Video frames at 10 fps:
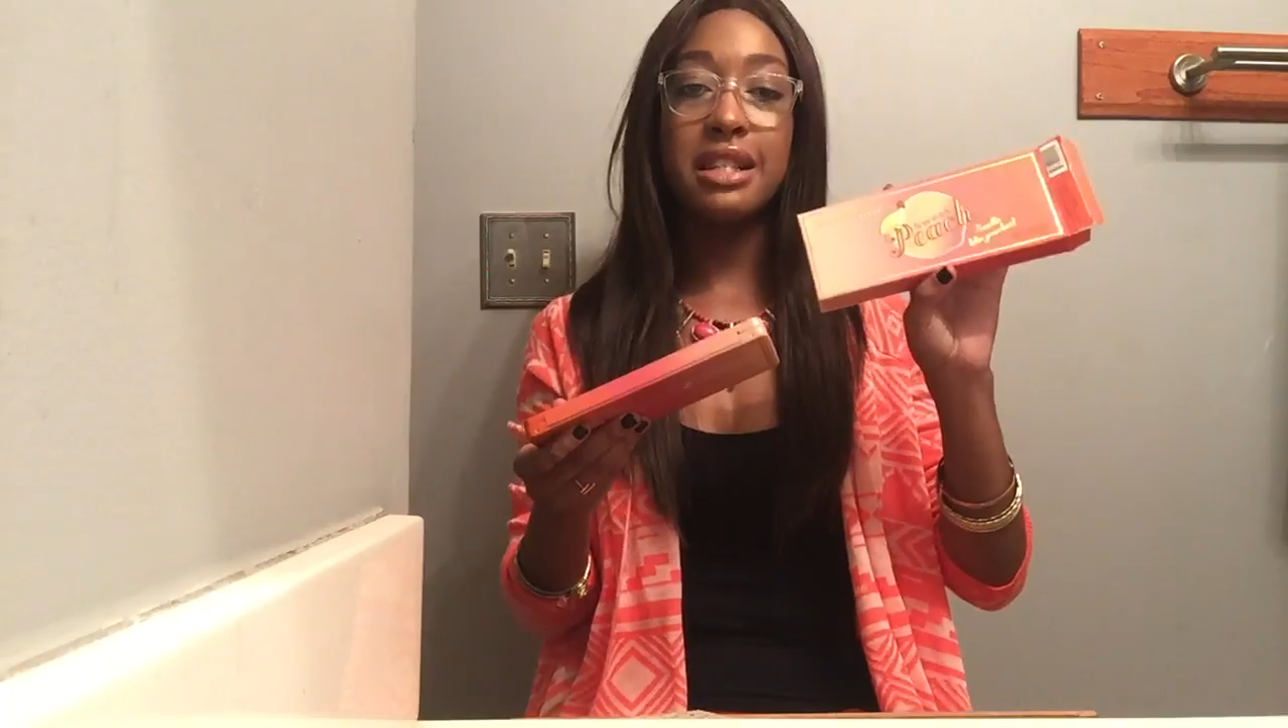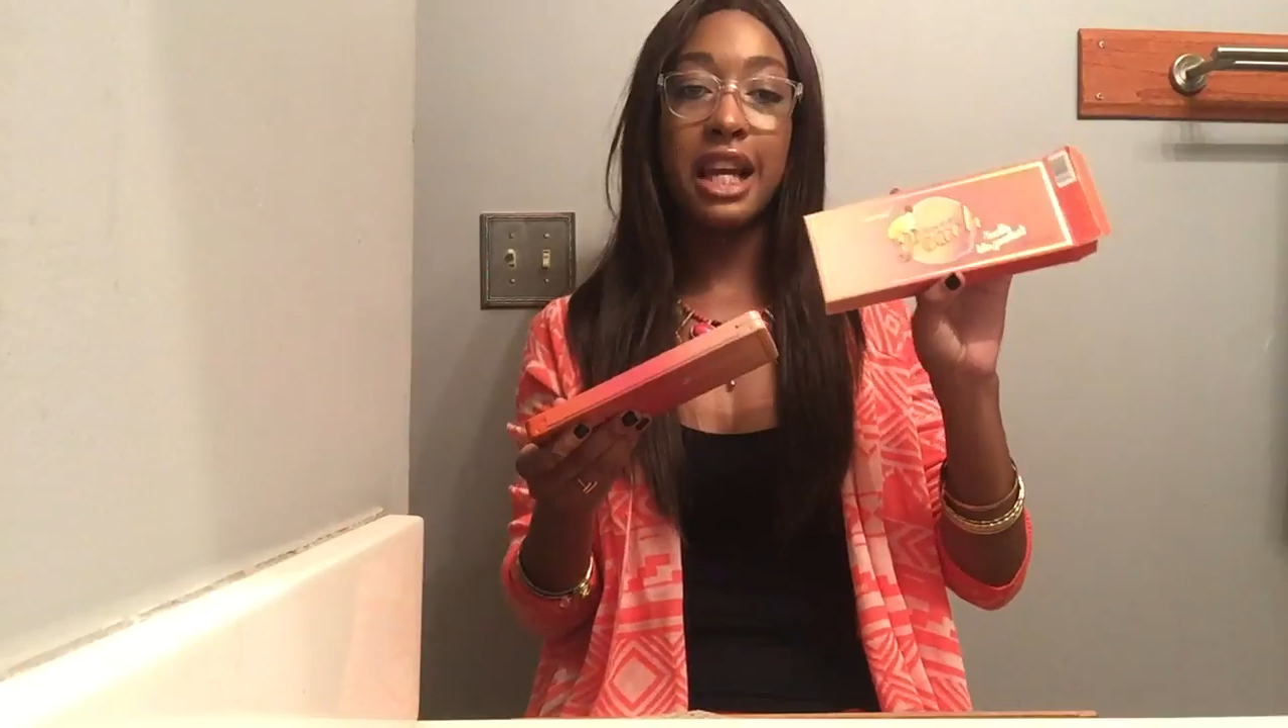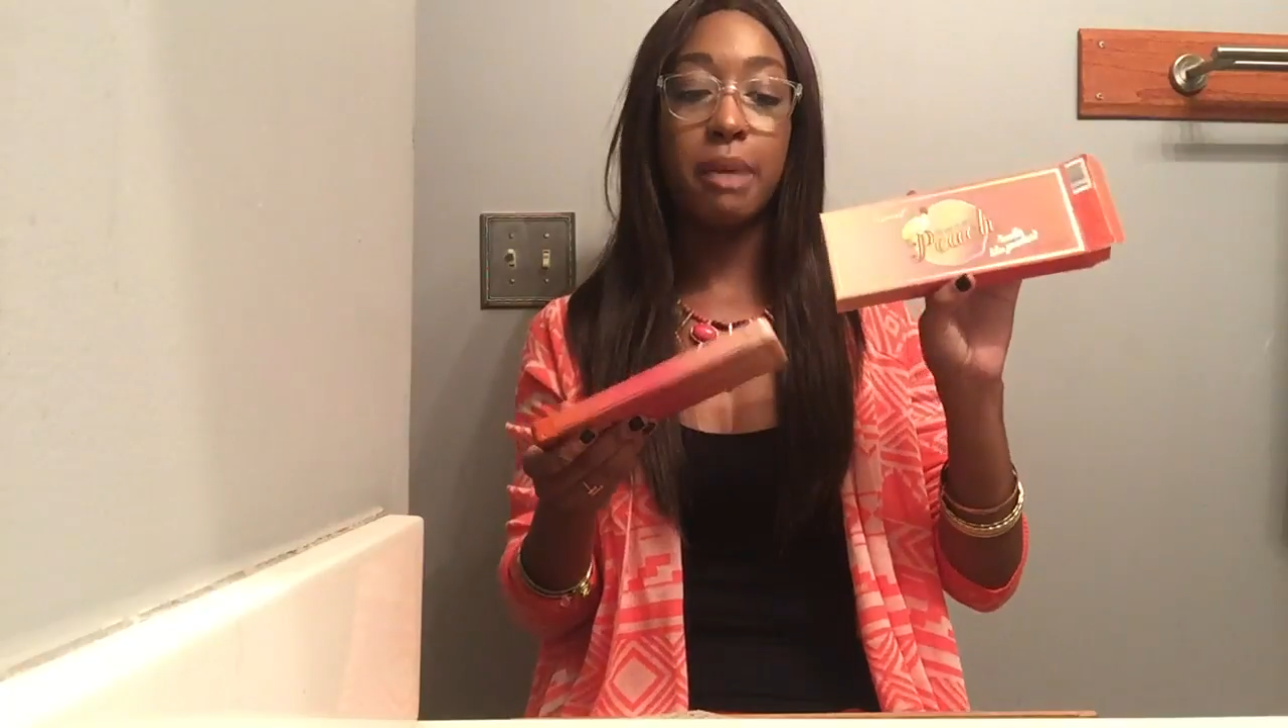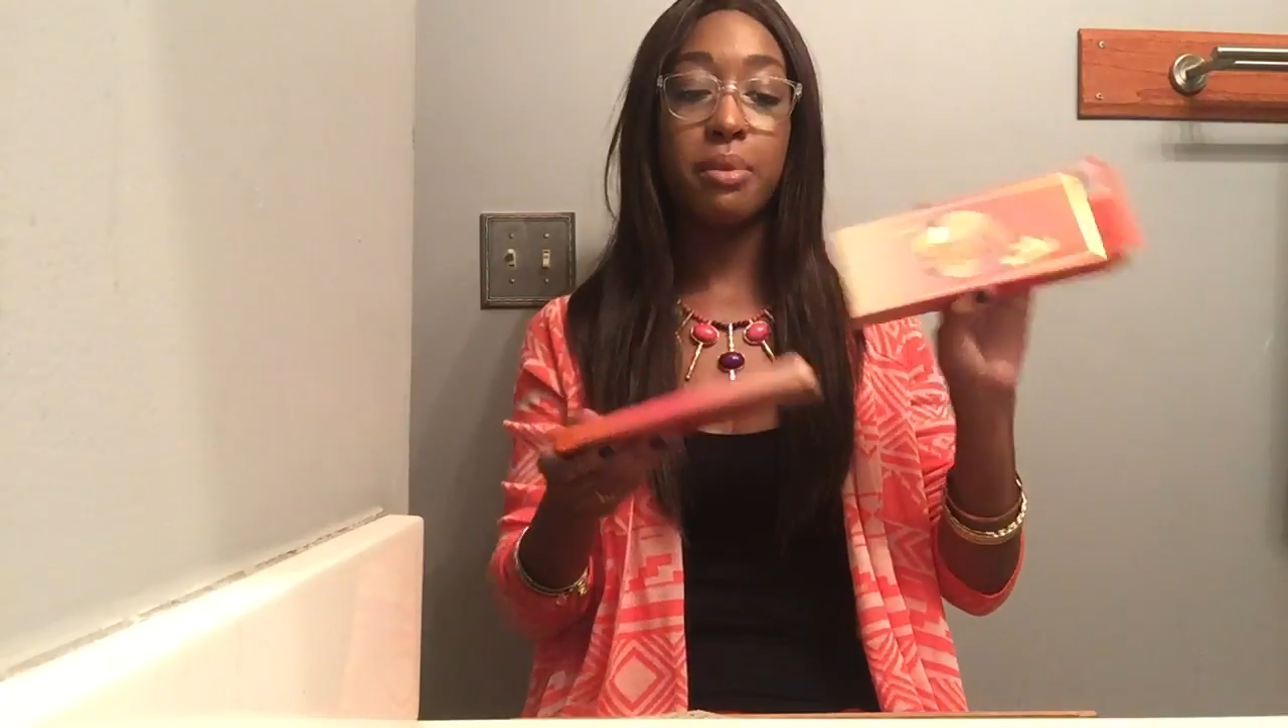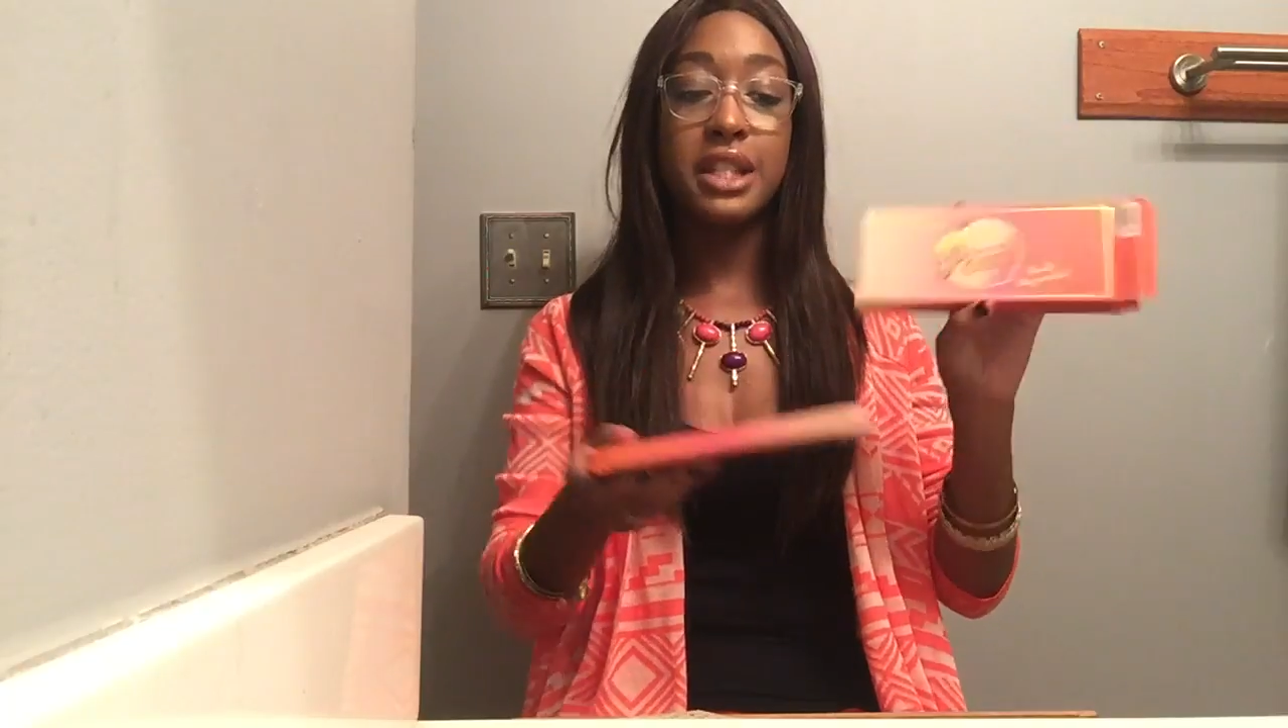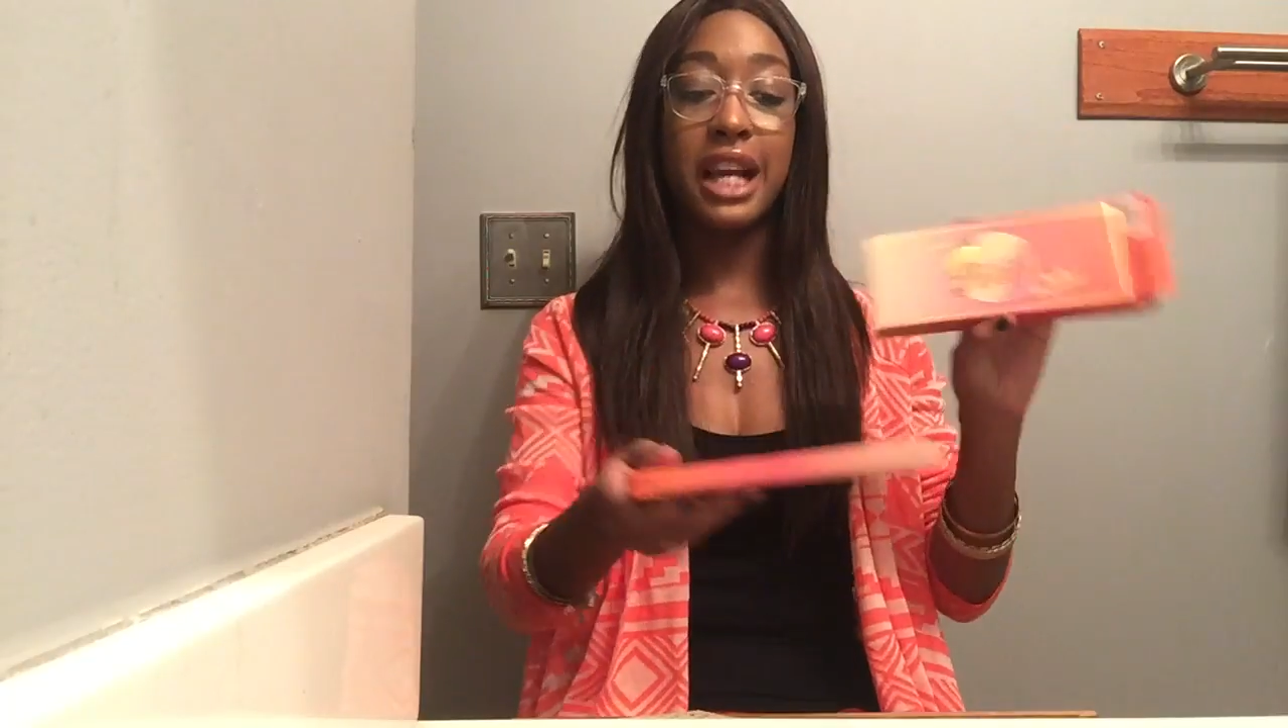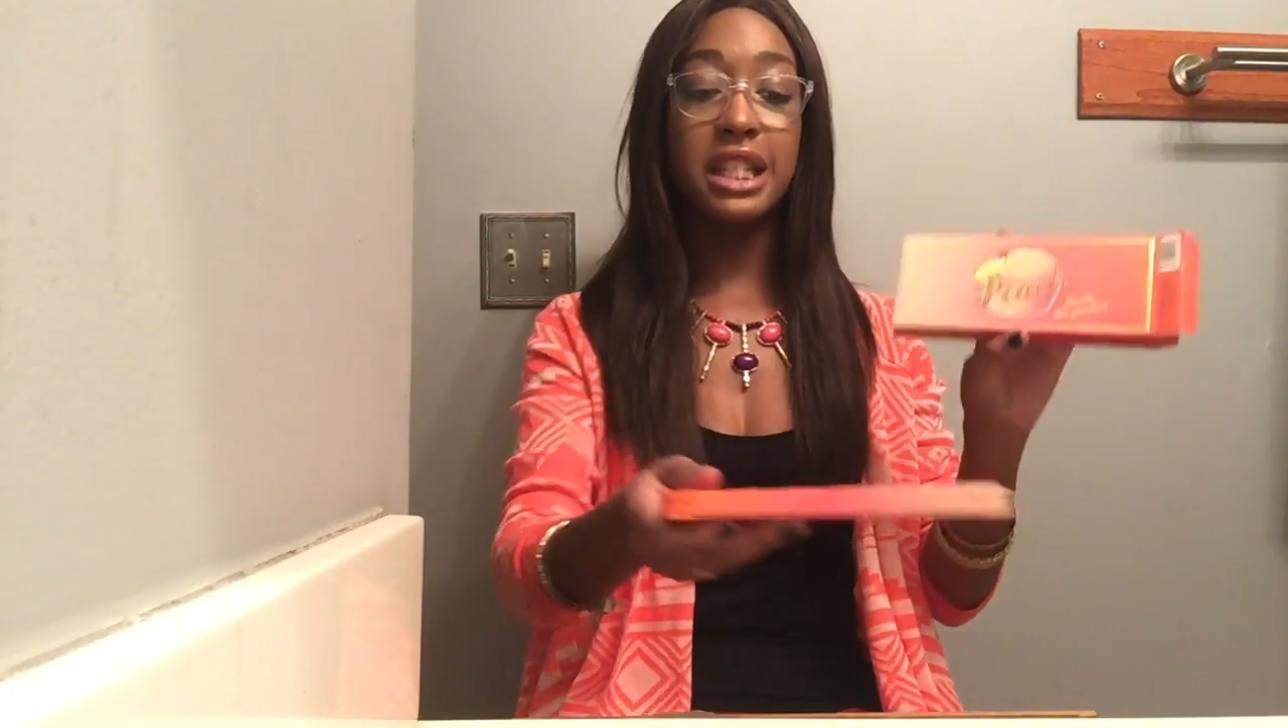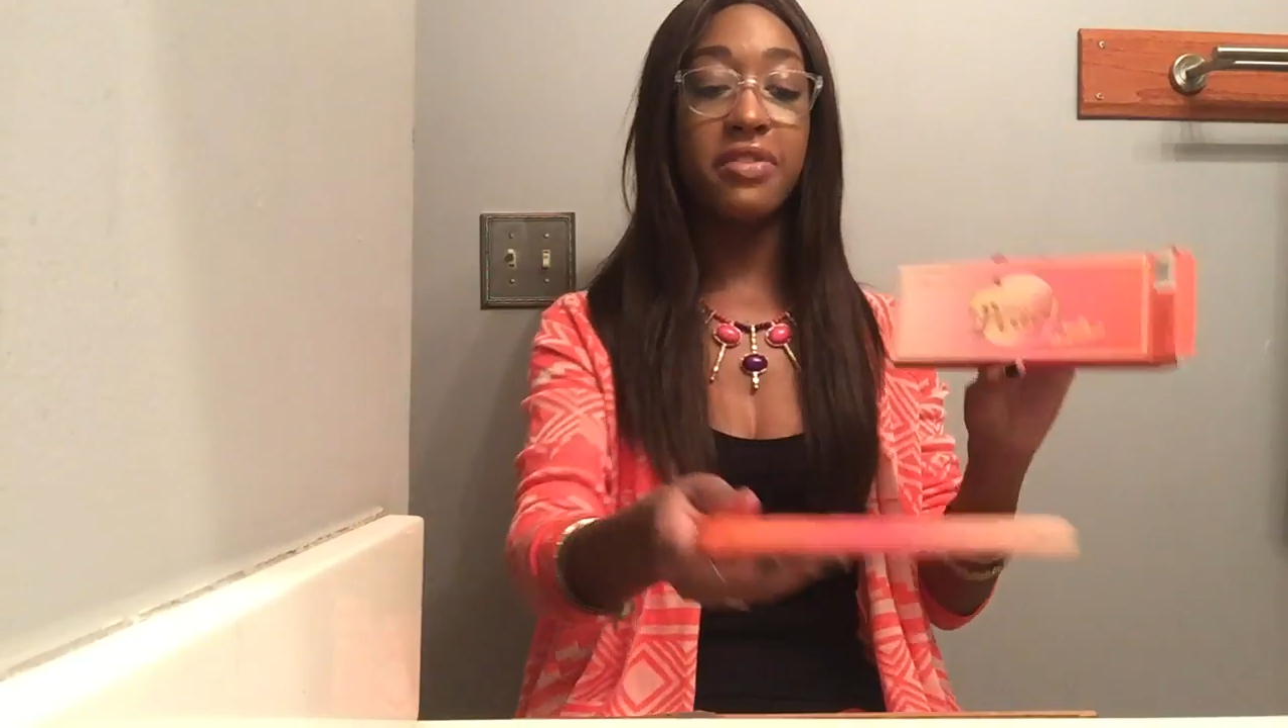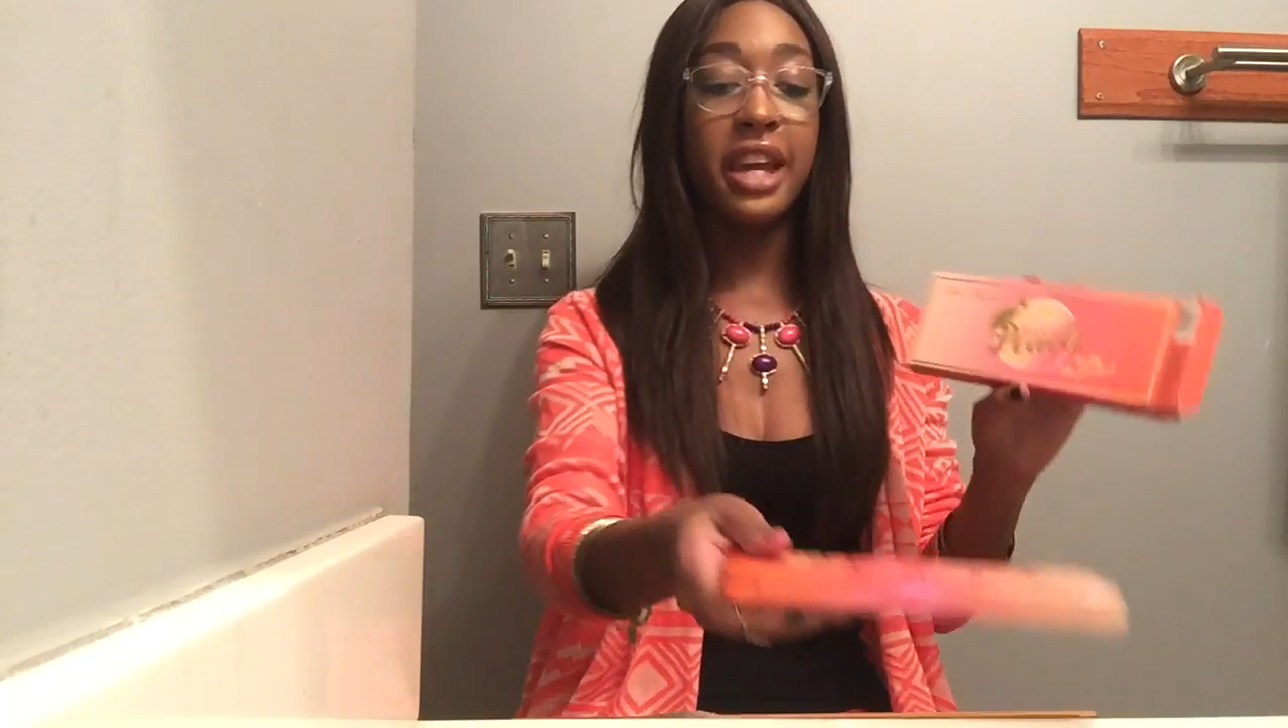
like a protective